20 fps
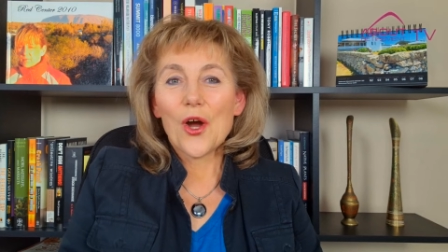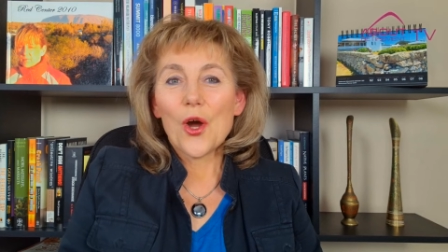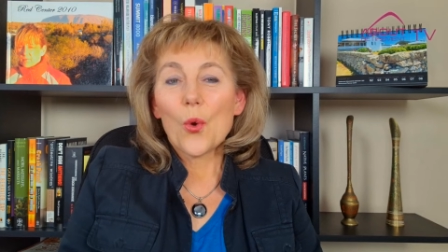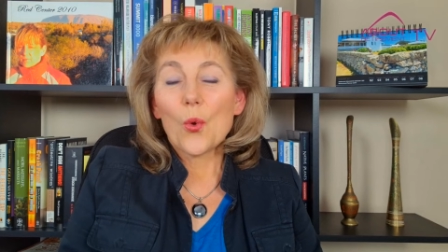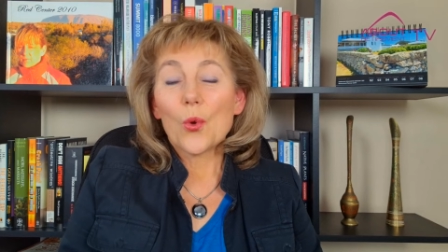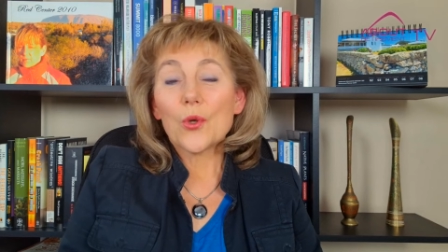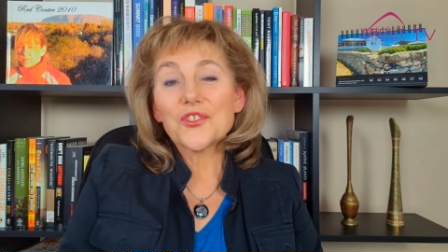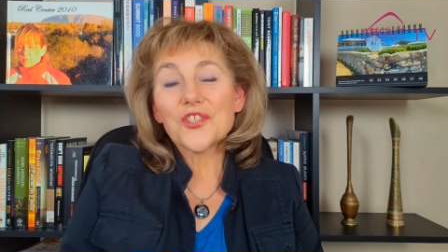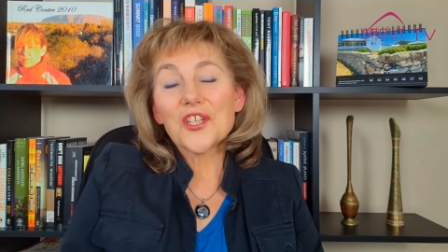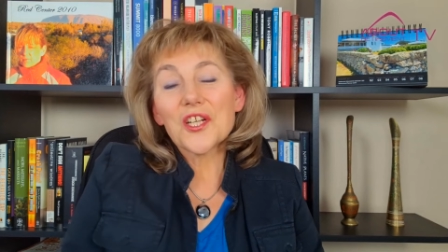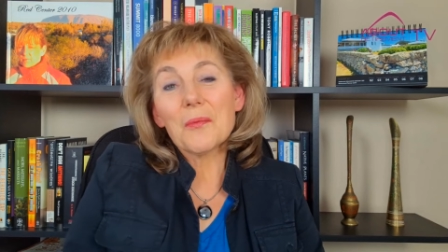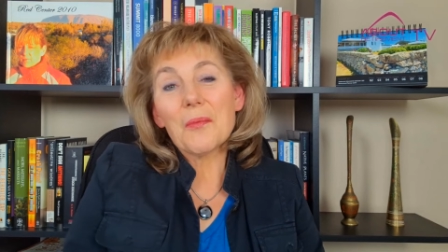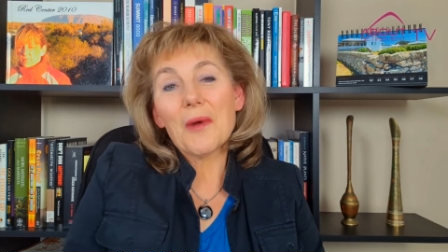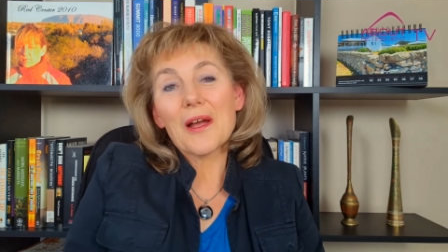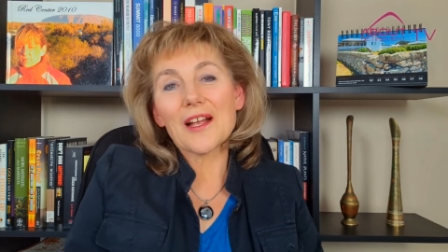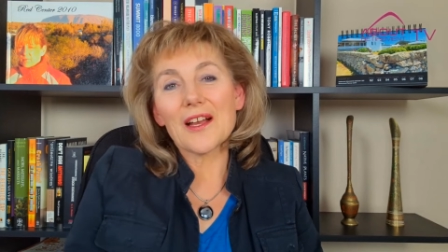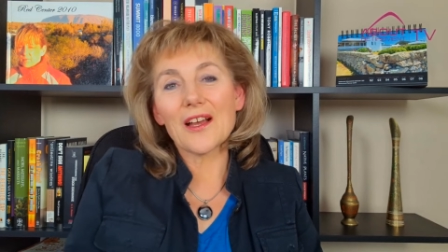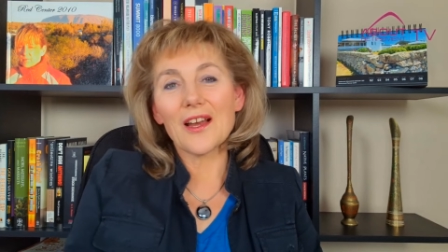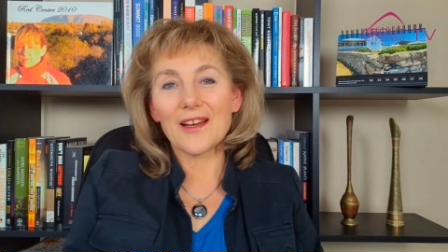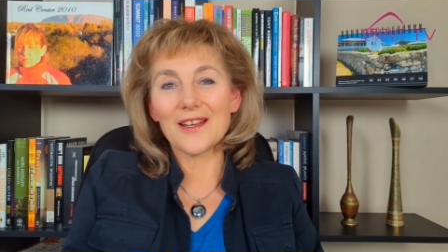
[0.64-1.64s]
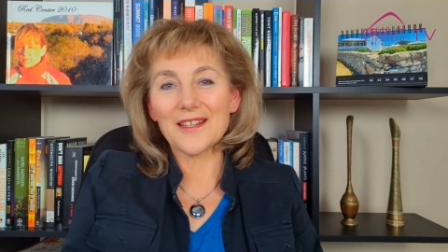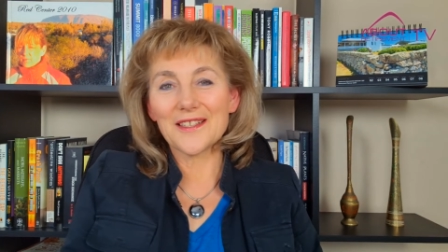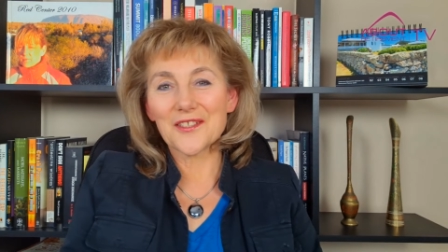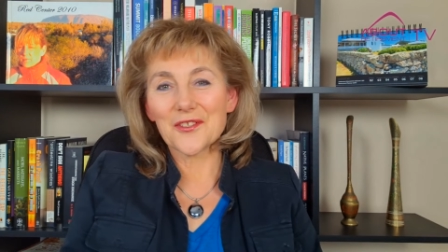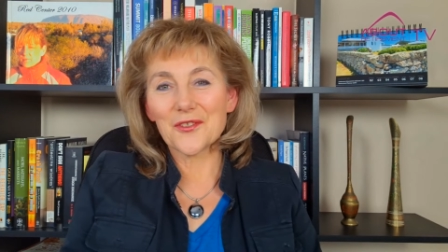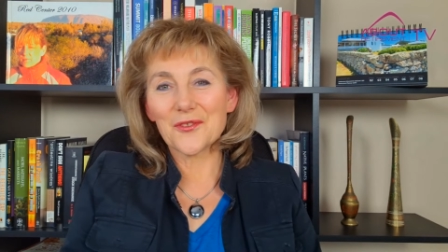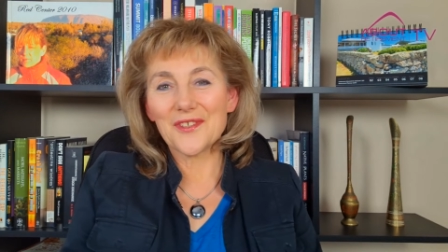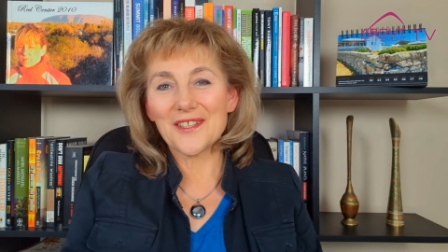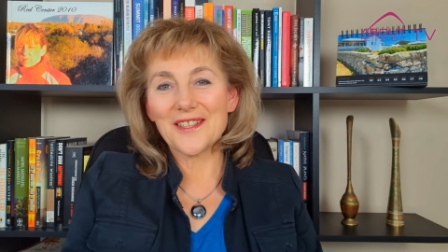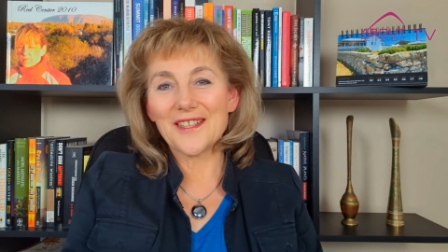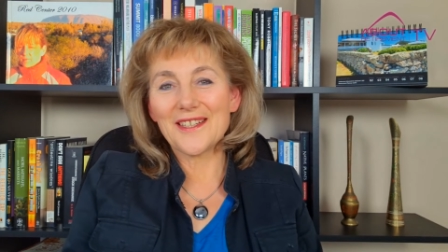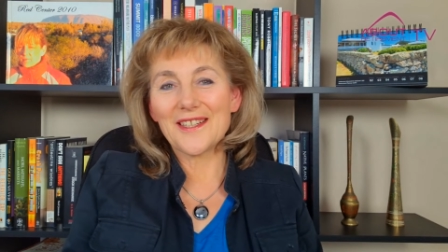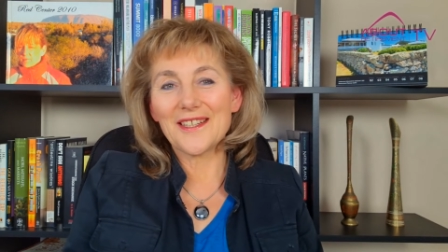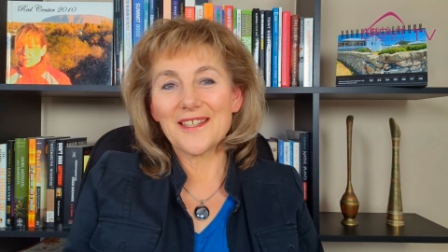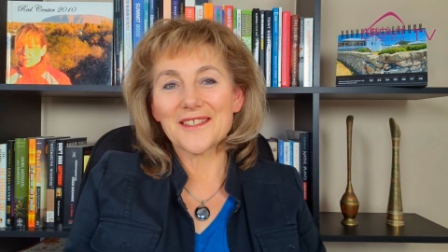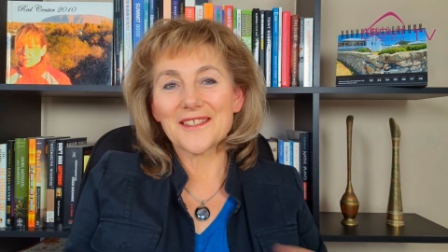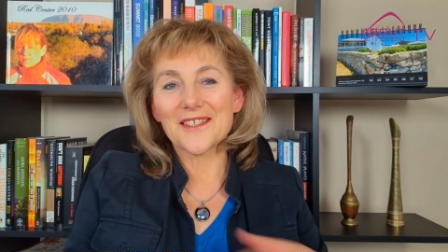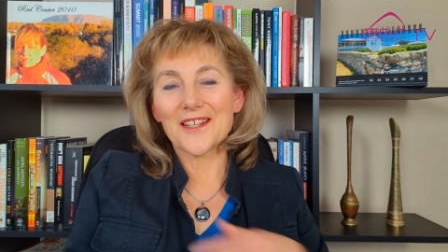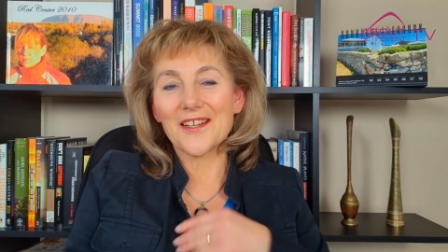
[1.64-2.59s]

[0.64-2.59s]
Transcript: Watching my clients over the years,